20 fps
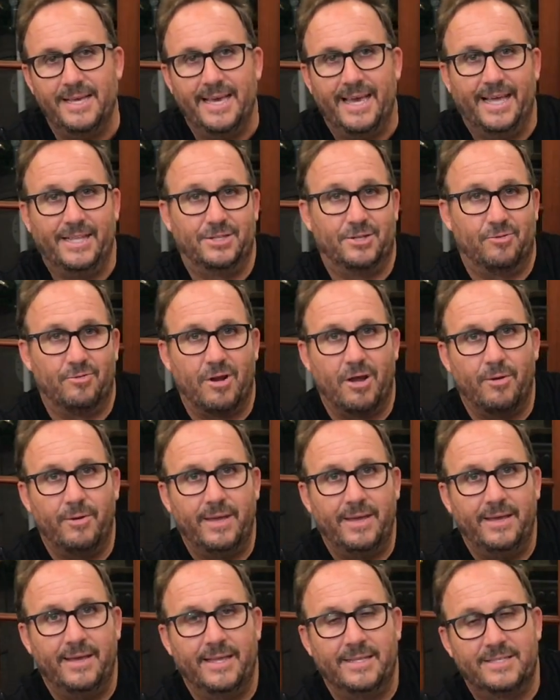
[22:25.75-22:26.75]
It's
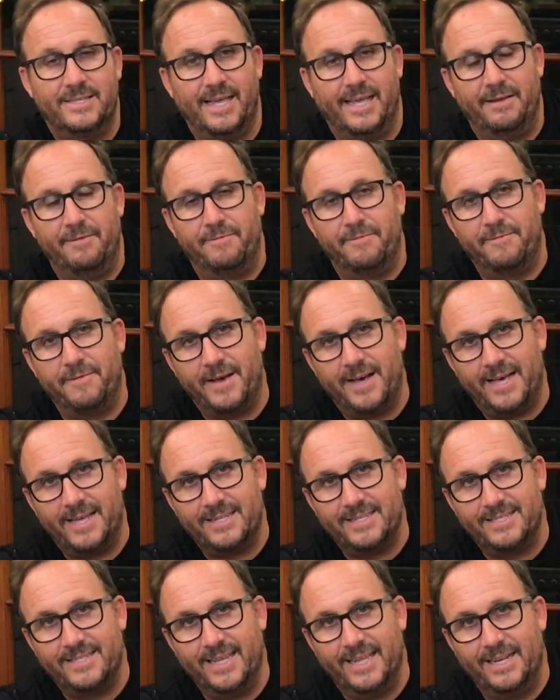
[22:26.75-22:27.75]
growing, it's getting
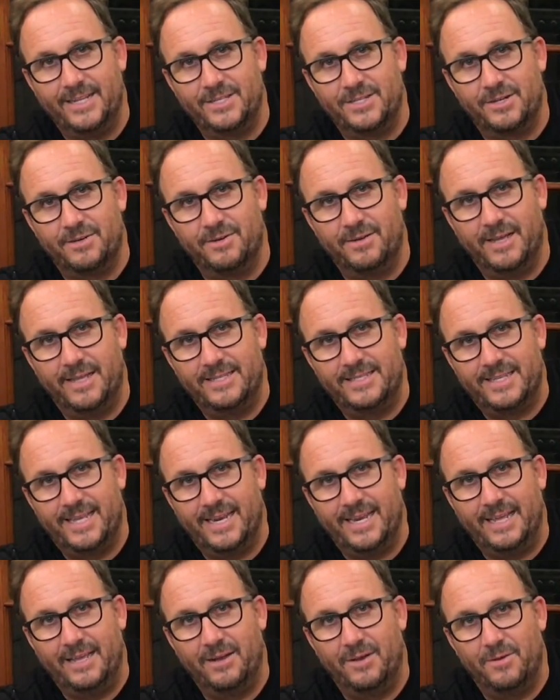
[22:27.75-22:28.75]
fast, and it's
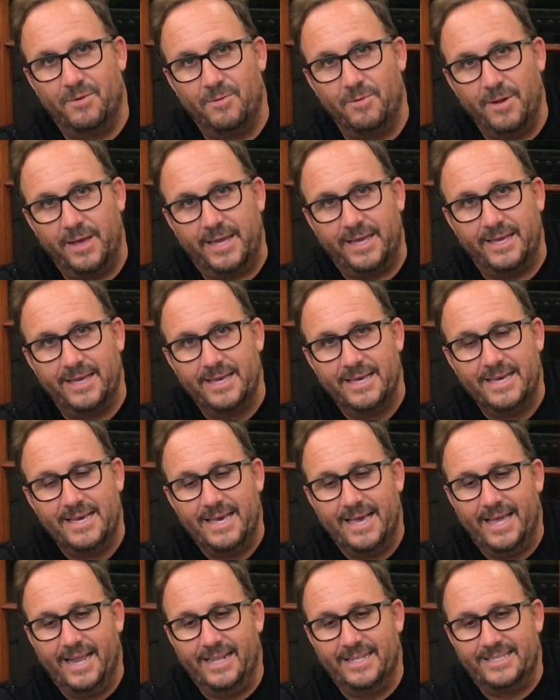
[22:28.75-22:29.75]
getting quick,
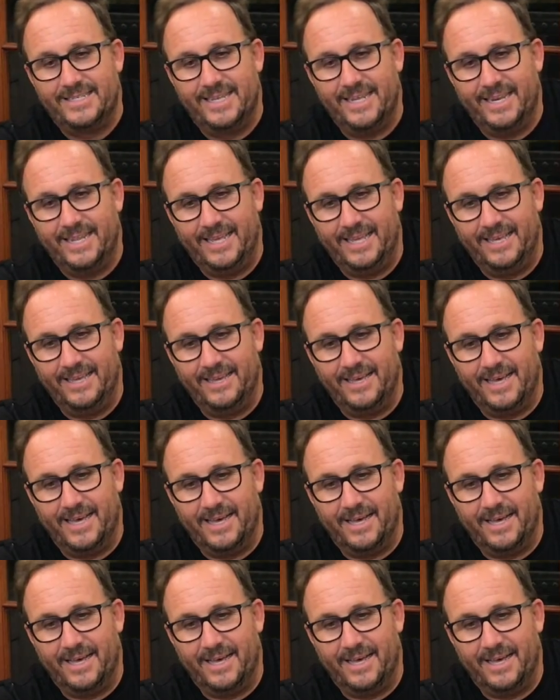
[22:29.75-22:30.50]
and it's getting